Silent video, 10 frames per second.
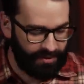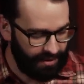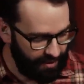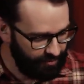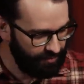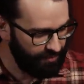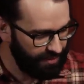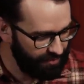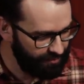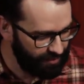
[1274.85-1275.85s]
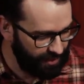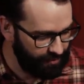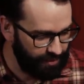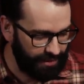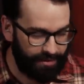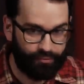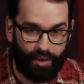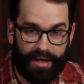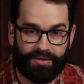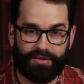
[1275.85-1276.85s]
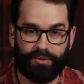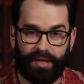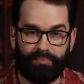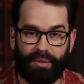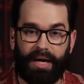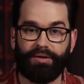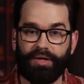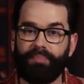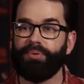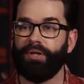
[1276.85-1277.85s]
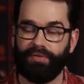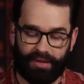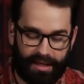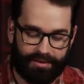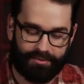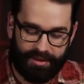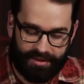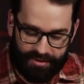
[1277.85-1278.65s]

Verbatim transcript: Um, uh, a lot of a lot of rants kind of bottled up over the last week,